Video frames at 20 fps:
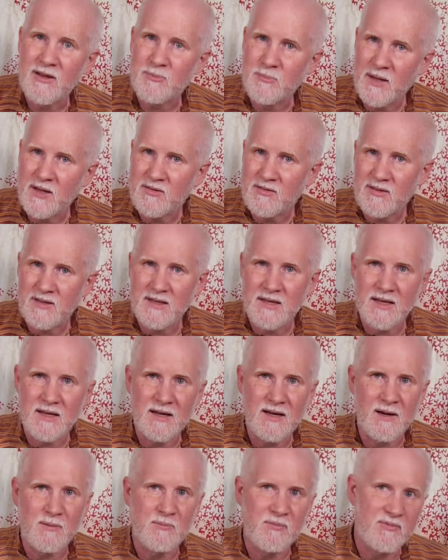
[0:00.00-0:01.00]
it's basically,
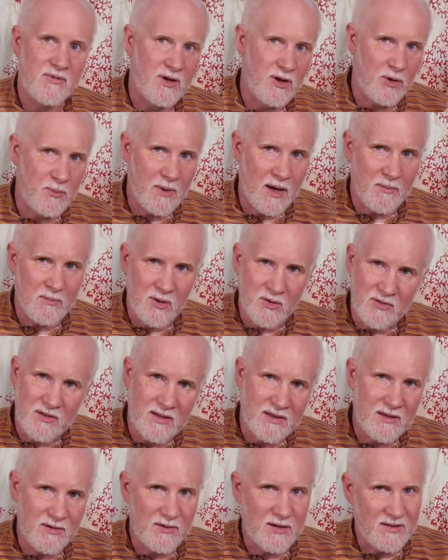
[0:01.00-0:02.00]
if you know about
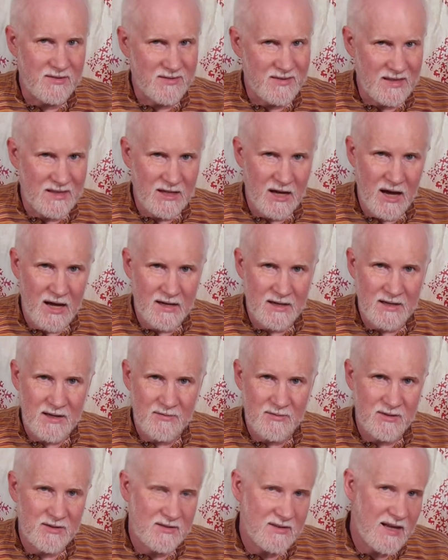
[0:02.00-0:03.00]
music theory, it's the tonic
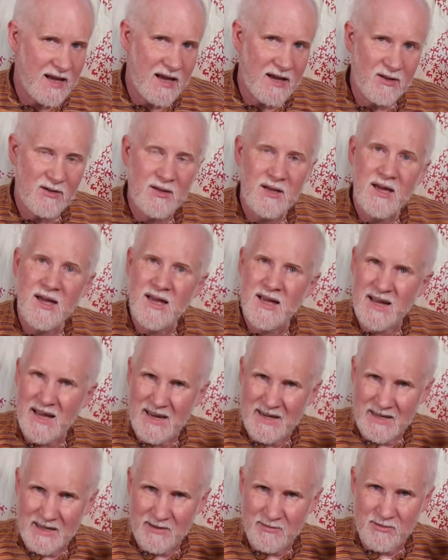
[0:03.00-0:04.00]
of the scale.
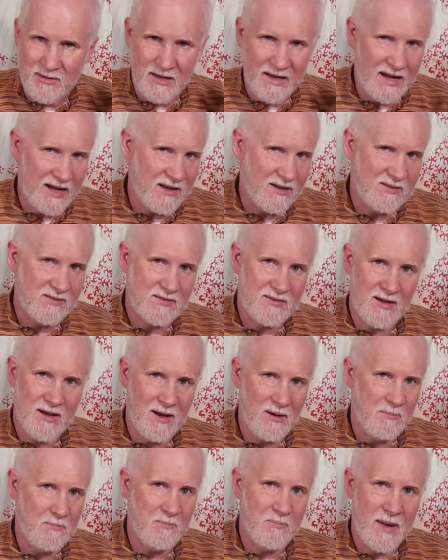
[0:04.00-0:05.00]
Kind of gives a nice
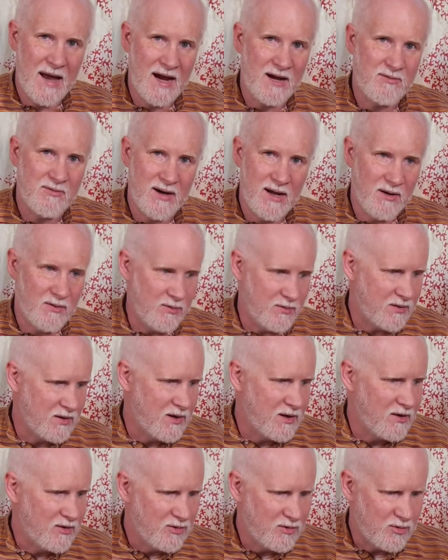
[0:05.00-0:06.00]
background
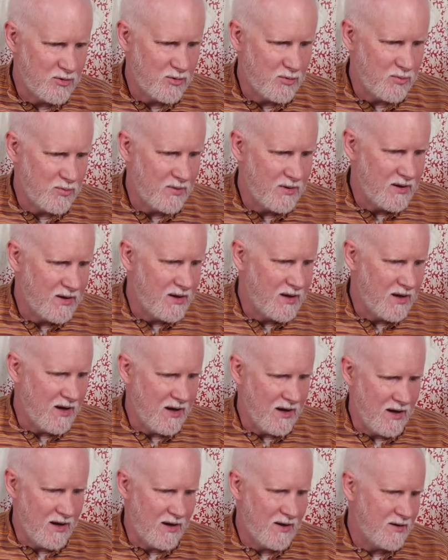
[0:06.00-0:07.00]
to
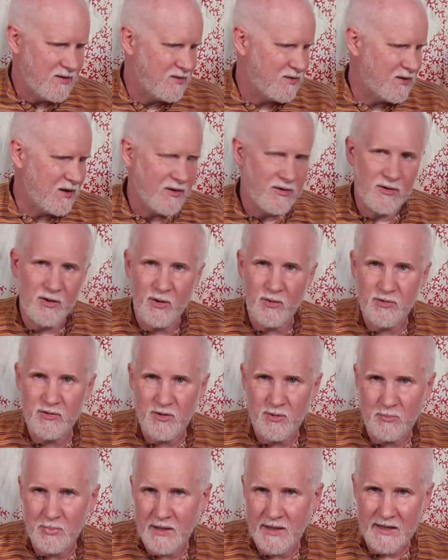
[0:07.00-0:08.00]
the other notes
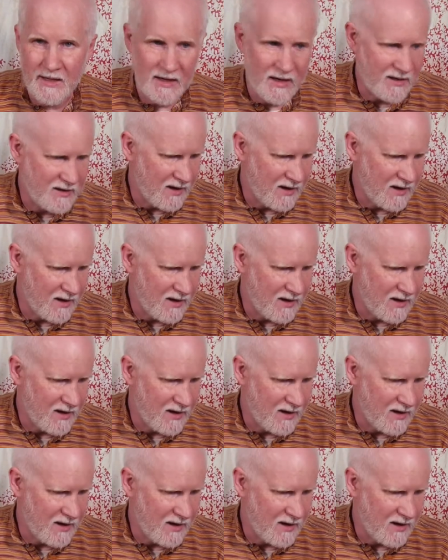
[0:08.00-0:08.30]
you're playing on